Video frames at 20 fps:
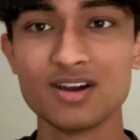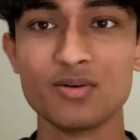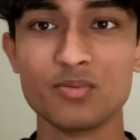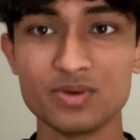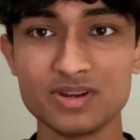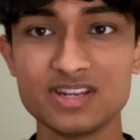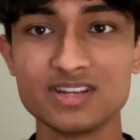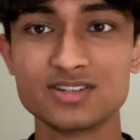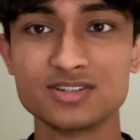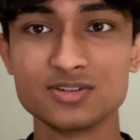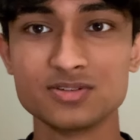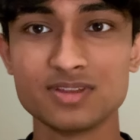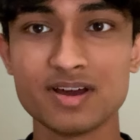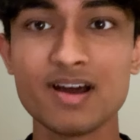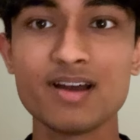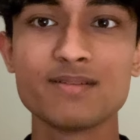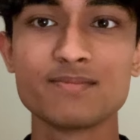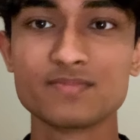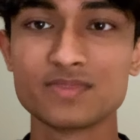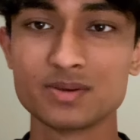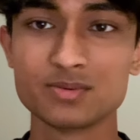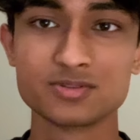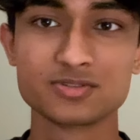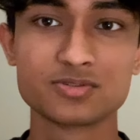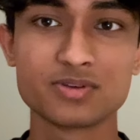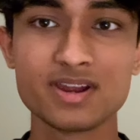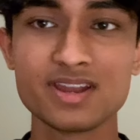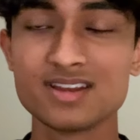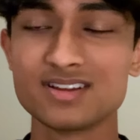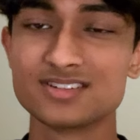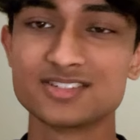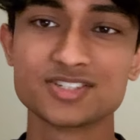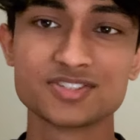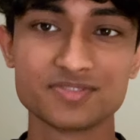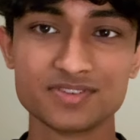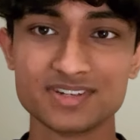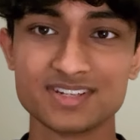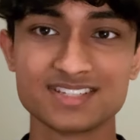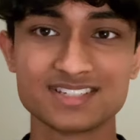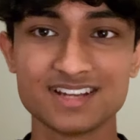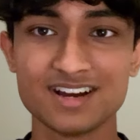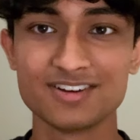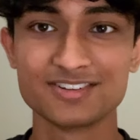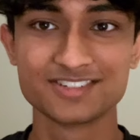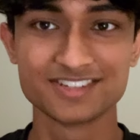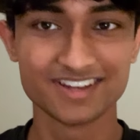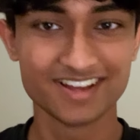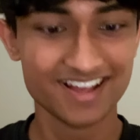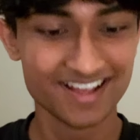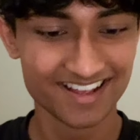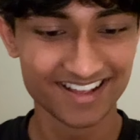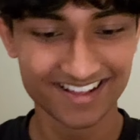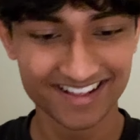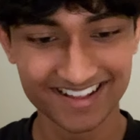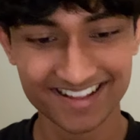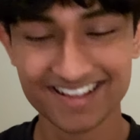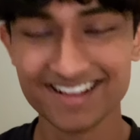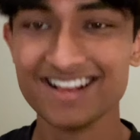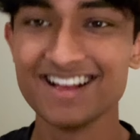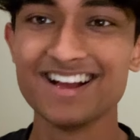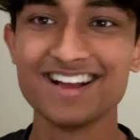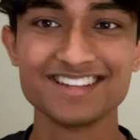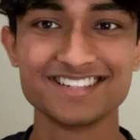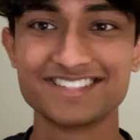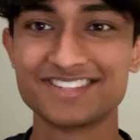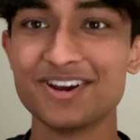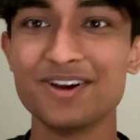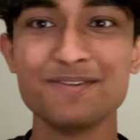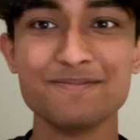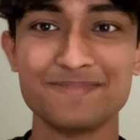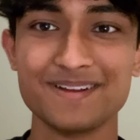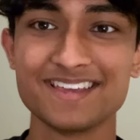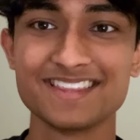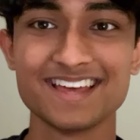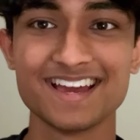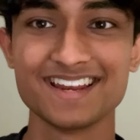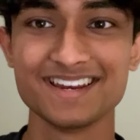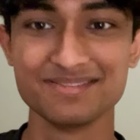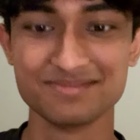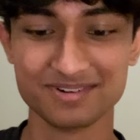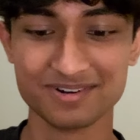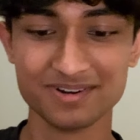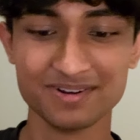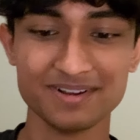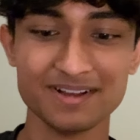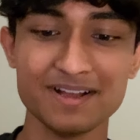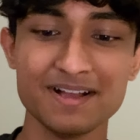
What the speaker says: We did do that. It was great, just for nostalgia. Don't play that anymore.